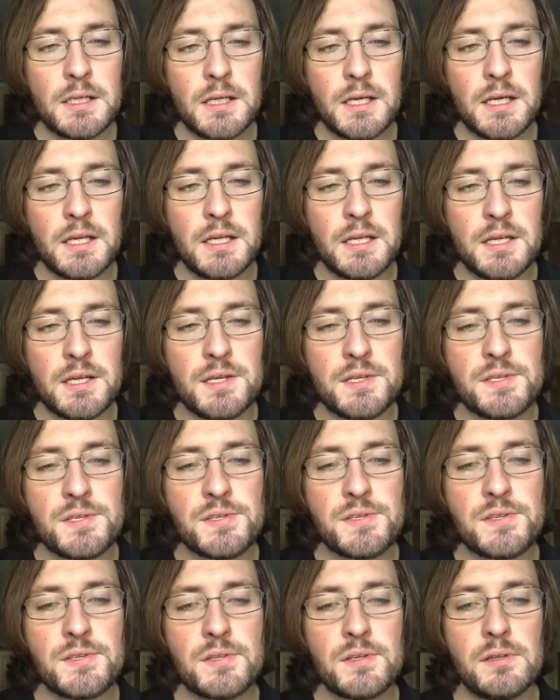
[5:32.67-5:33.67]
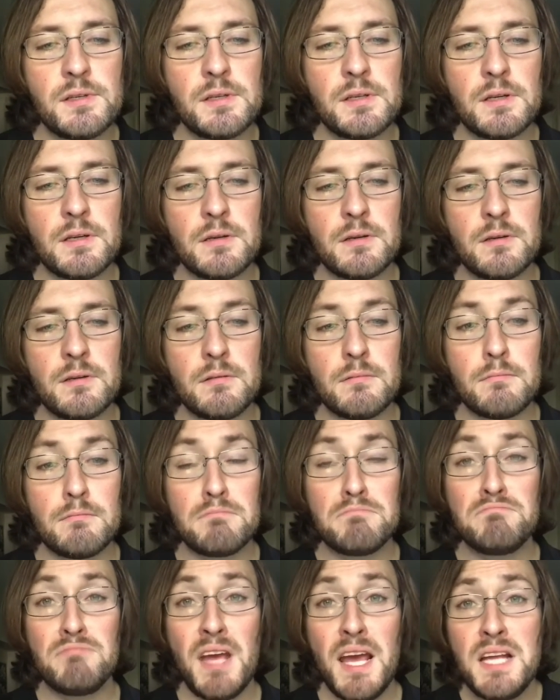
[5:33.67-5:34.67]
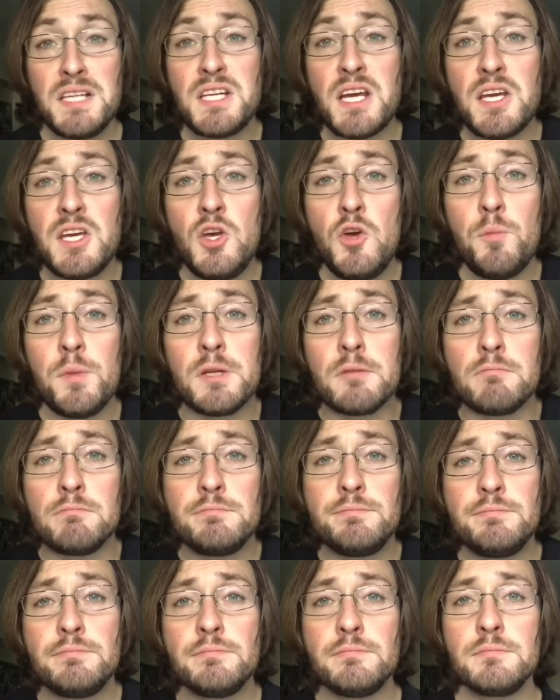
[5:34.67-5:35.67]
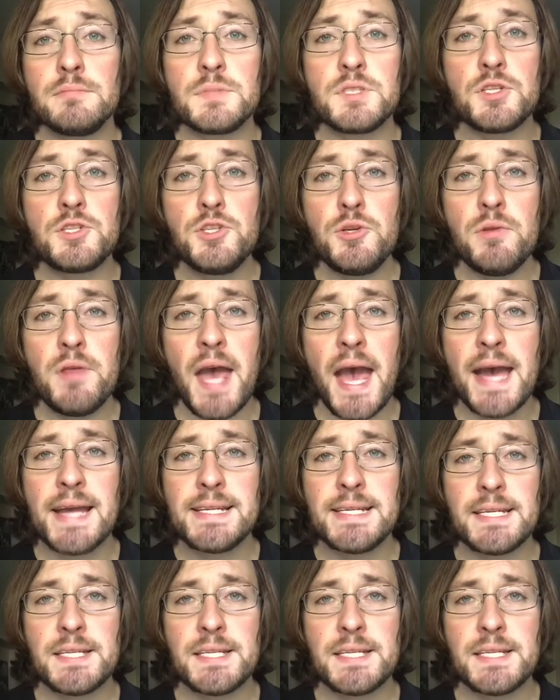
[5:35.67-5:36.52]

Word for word: It is anti human to do that.